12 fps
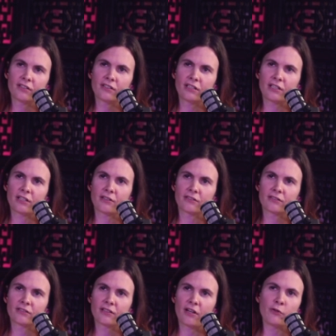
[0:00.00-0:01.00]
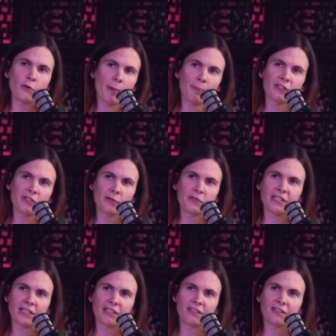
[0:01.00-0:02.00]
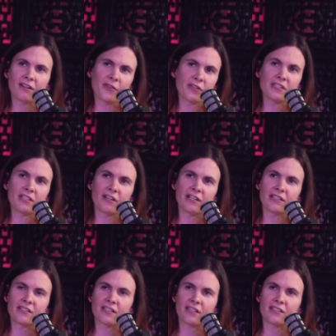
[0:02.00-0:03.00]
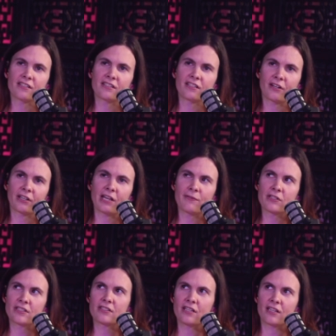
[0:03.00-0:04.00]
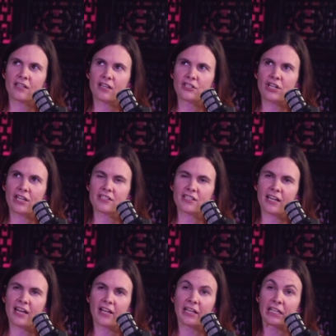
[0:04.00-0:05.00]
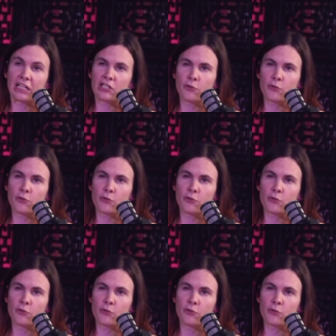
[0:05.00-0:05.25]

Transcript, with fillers: you know, a few episodes in on the series because, you know, gave us a chance to kind of like get into a